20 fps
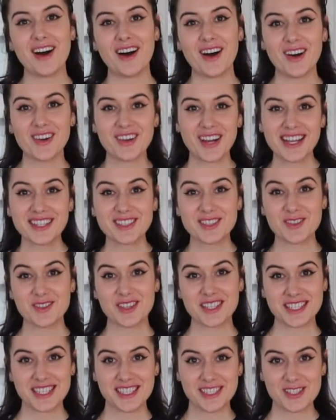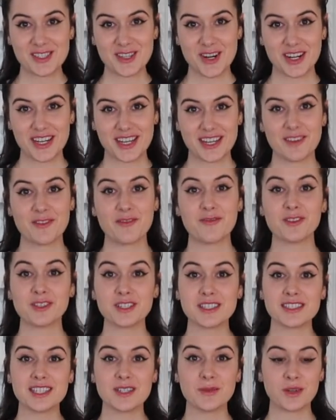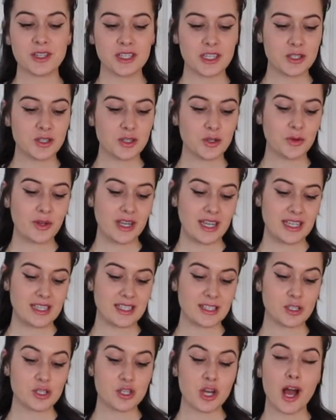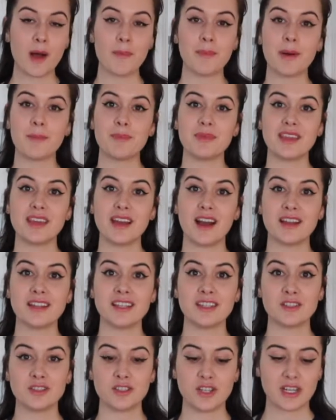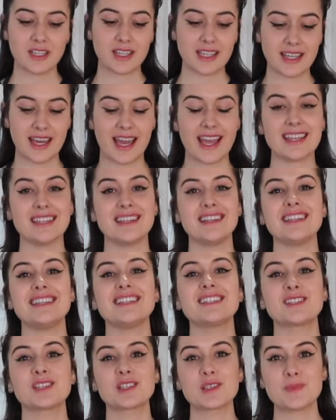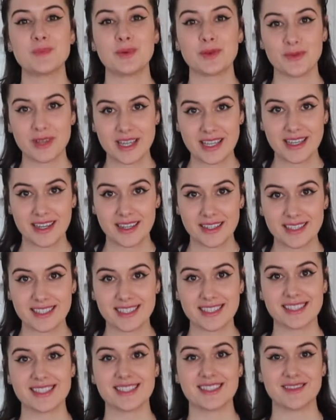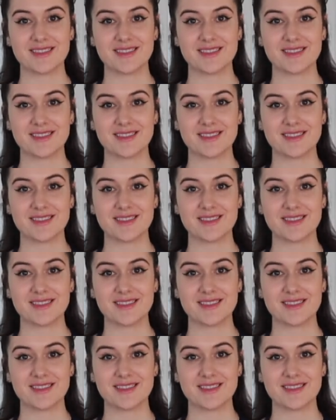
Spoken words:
Alright, so let's get started. First thing we're going to do is chop up the onion, garlic, and the spring onions.